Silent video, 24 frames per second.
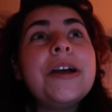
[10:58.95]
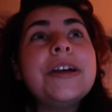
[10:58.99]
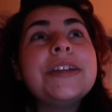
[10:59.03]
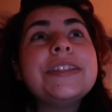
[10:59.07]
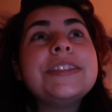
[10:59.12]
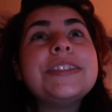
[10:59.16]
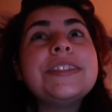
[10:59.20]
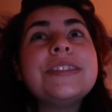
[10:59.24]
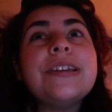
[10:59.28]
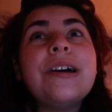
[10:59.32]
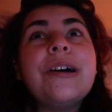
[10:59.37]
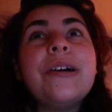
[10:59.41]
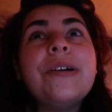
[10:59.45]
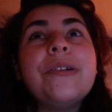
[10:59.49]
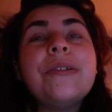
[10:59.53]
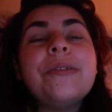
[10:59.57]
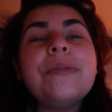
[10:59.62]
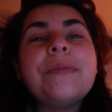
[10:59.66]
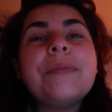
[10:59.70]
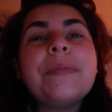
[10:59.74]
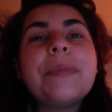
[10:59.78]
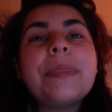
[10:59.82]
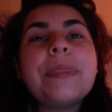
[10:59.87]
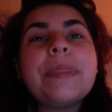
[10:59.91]

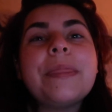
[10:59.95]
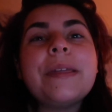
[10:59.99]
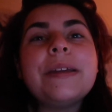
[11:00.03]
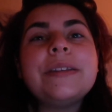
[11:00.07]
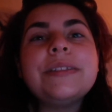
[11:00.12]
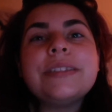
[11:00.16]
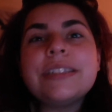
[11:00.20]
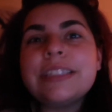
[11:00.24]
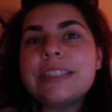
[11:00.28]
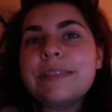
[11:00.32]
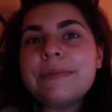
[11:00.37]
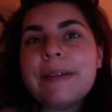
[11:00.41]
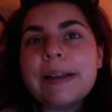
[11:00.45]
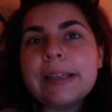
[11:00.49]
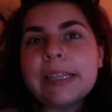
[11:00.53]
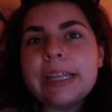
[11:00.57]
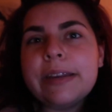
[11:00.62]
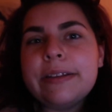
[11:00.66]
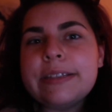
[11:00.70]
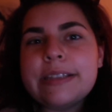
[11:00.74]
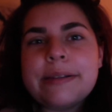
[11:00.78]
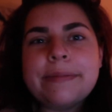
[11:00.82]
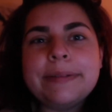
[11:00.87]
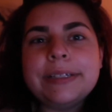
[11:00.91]
So just the fact
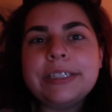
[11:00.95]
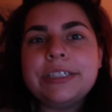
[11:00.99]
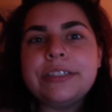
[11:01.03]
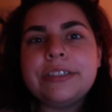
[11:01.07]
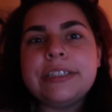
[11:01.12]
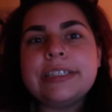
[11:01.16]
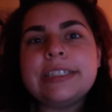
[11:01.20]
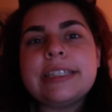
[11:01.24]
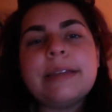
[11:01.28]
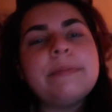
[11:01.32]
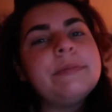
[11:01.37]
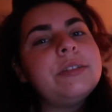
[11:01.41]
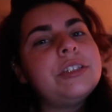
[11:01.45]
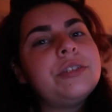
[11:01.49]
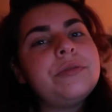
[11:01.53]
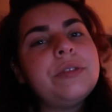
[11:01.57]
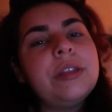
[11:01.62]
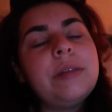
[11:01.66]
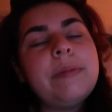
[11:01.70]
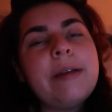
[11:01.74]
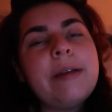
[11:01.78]
that I was able to do this, I'm just really